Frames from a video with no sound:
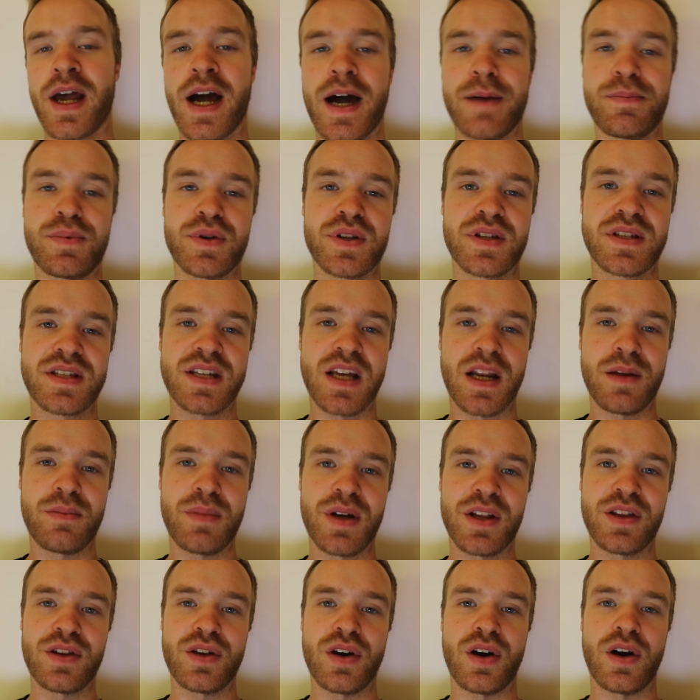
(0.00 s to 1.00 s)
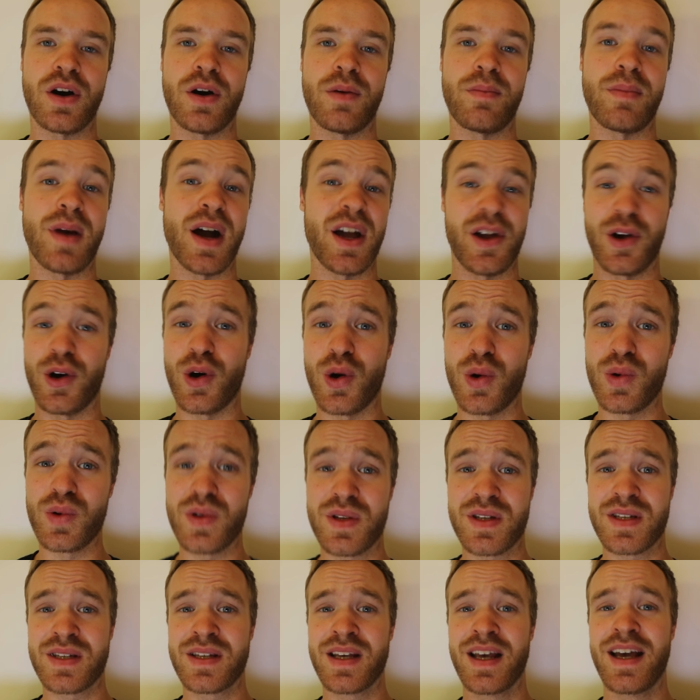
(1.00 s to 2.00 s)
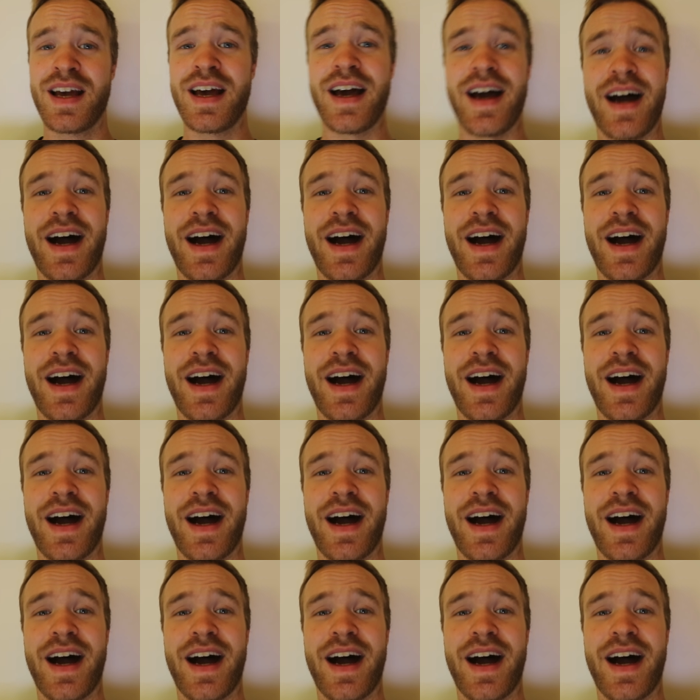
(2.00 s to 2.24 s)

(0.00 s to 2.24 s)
I put cinnamon on my oats.